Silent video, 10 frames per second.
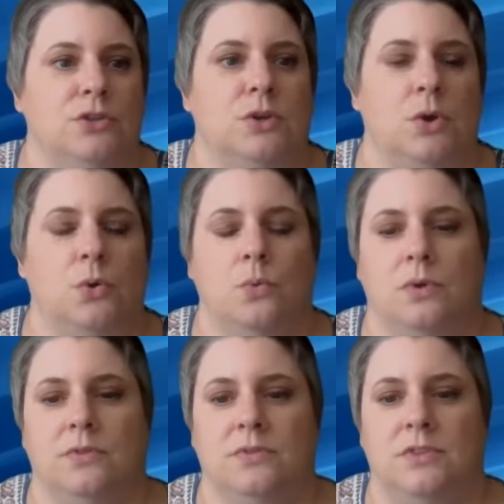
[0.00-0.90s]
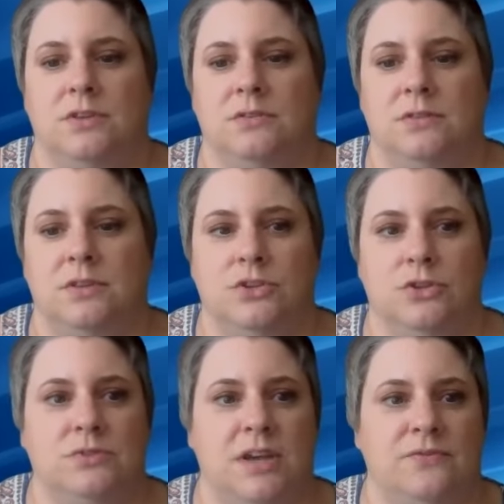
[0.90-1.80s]
So the
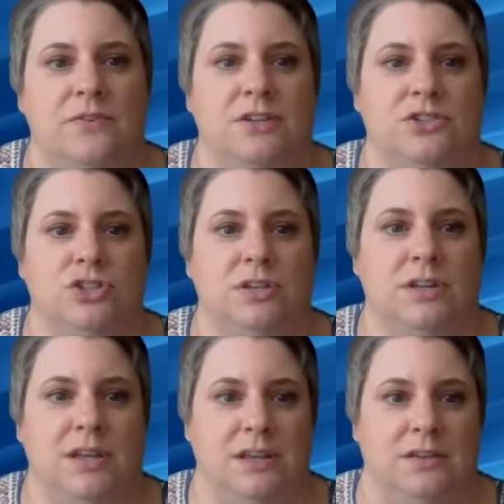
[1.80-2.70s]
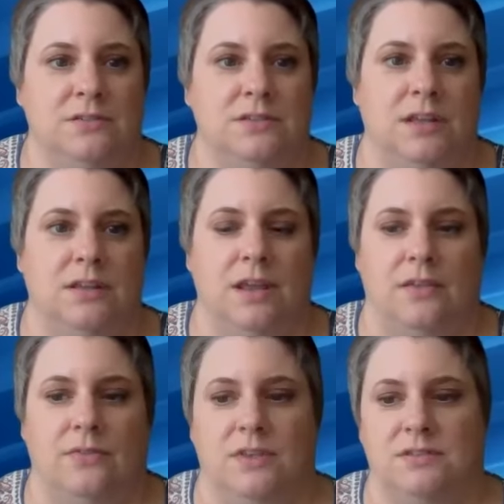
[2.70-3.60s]
new definition is,
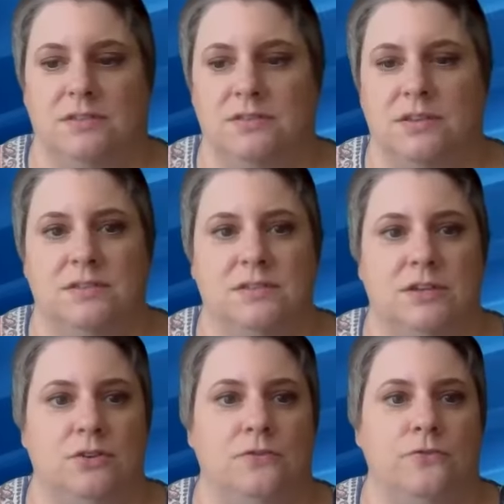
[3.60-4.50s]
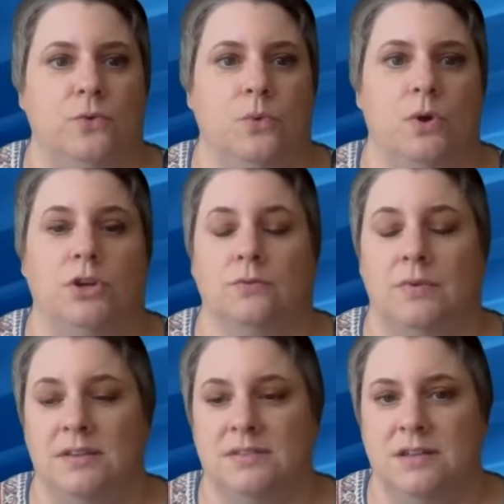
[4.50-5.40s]
and this is considered for your
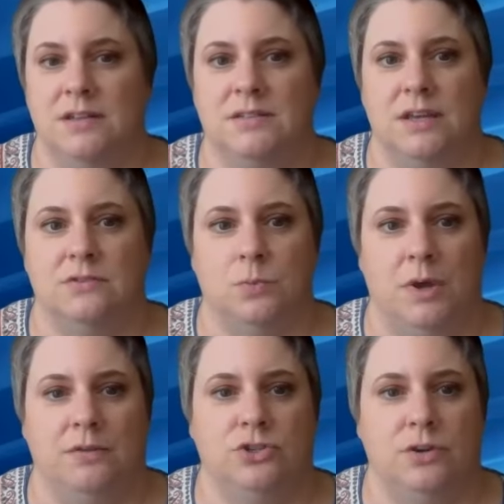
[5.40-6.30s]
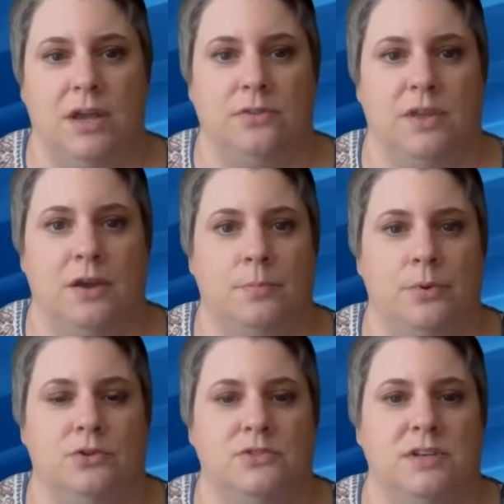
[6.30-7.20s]
residents as well as your healthcare
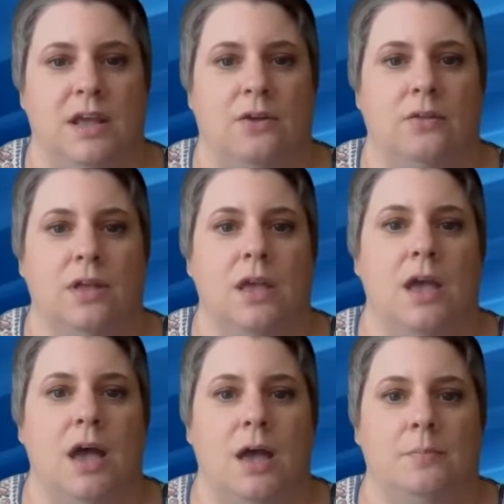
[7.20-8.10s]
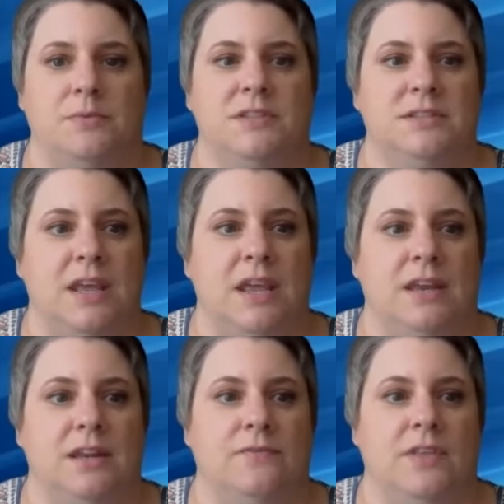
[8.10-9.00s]
personnel, up to
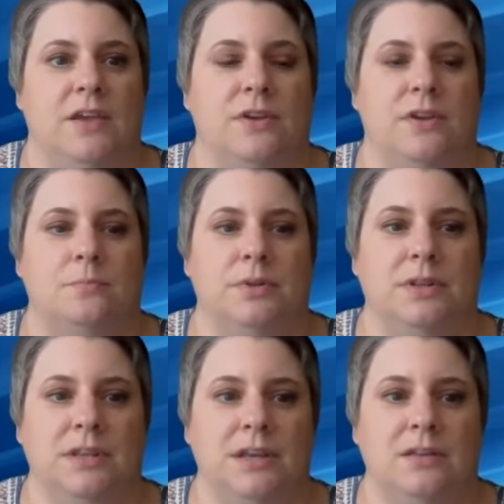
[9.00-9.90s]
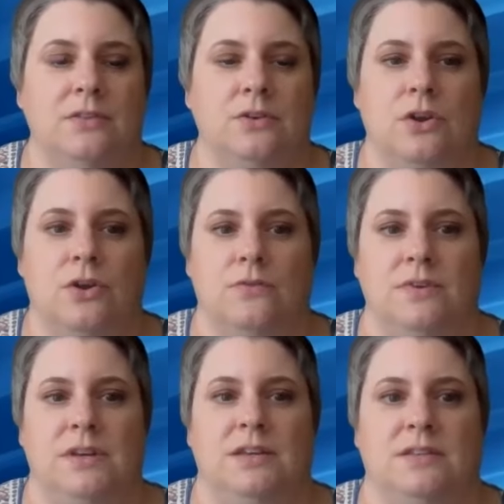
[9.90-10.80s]
date if they've completed their
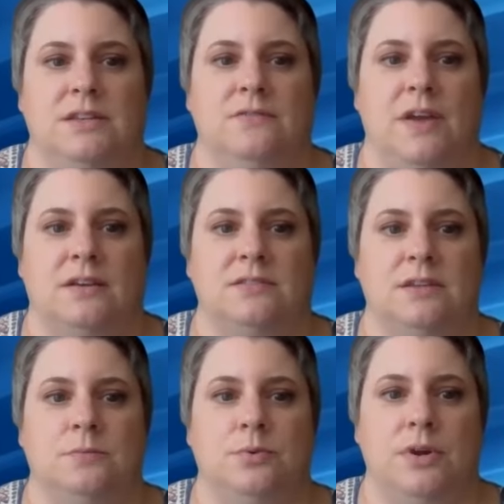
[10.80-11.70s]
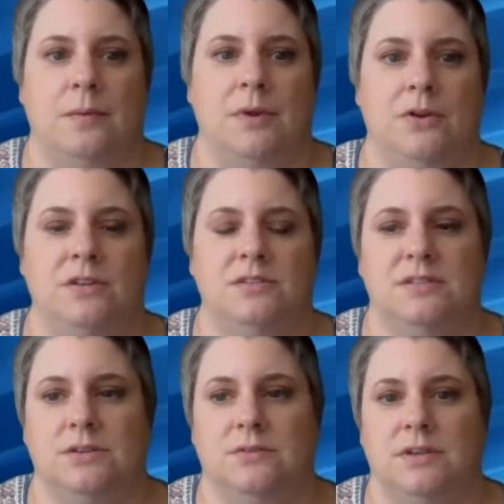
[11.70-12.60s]
COVID-19 vaccine primary
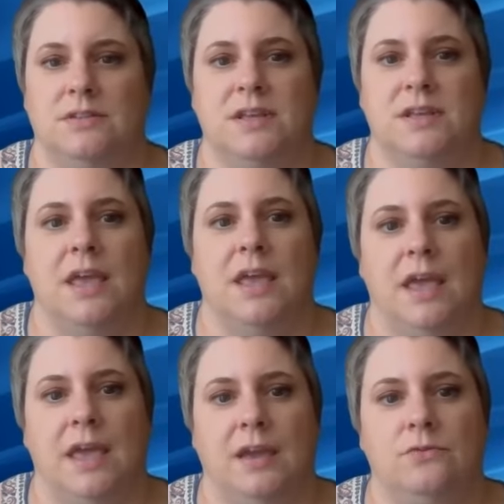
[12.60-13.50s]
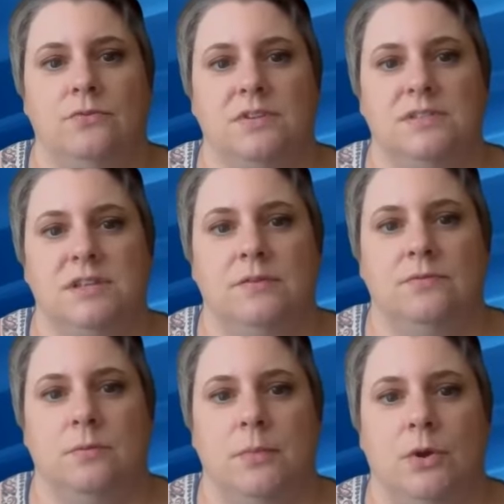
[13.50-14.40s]
series and
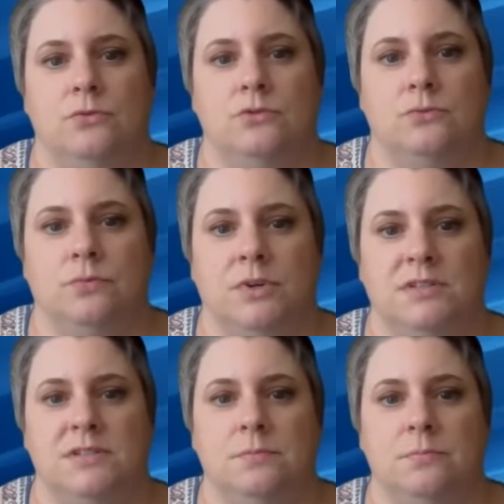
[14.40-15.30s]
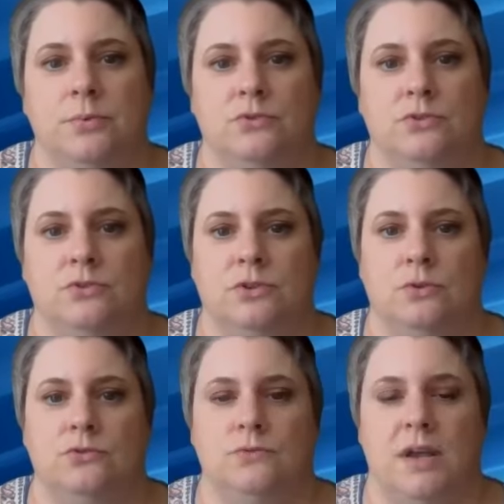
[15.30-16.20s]
received the most recent booster
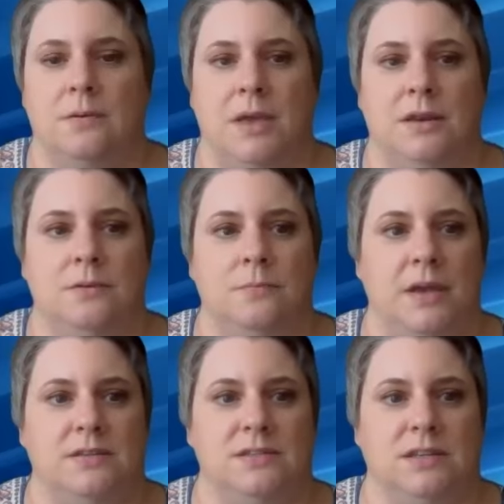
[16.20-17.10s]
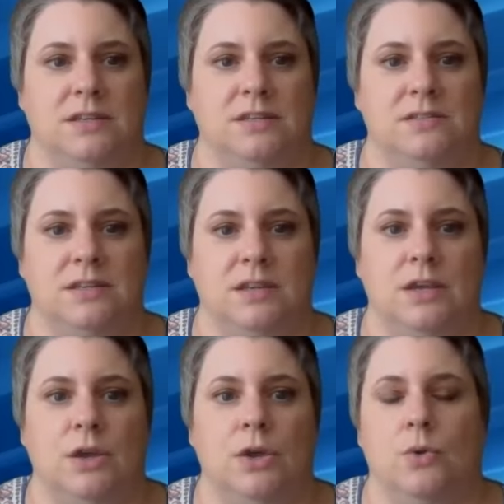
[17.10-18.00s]
dose recommended by
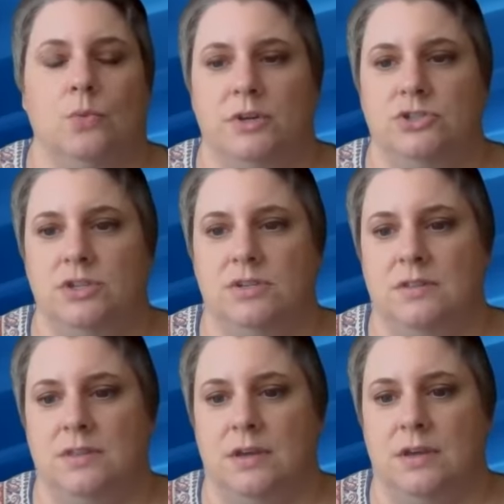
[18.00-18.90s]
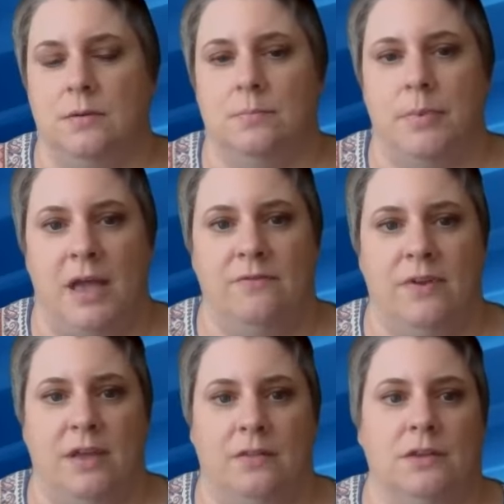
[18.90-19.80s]
CDC, which is the
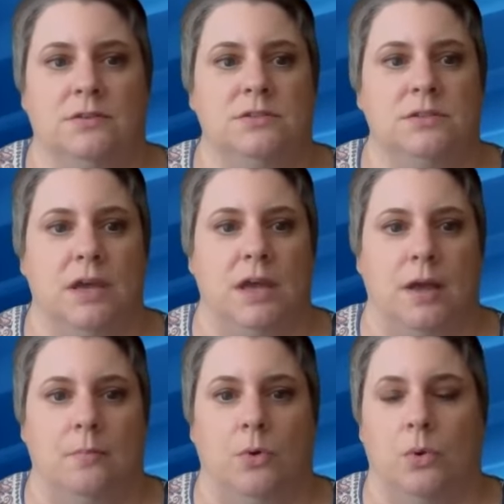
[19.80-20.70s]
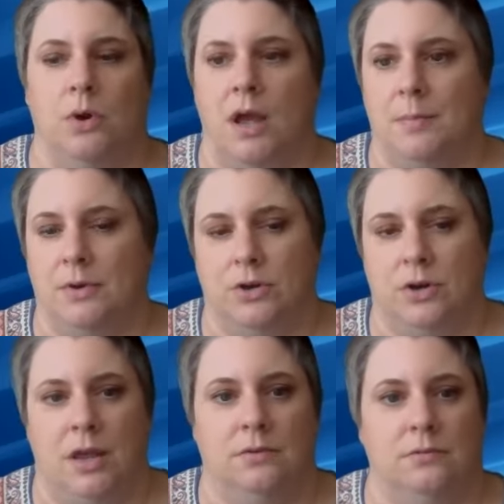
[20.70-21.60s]
bivalent or
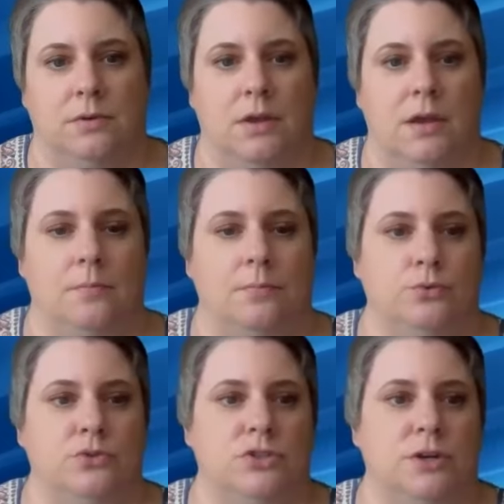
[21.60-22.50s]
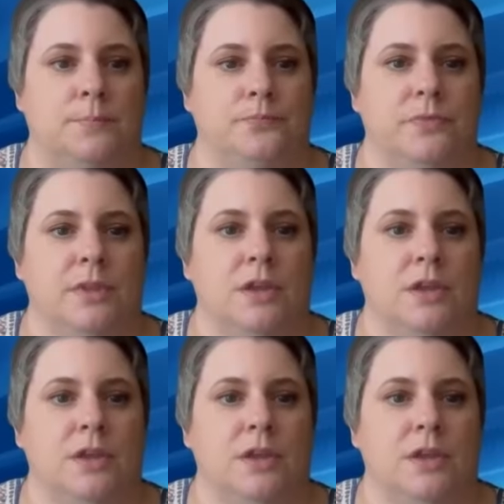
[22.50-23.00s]
Omicron booster.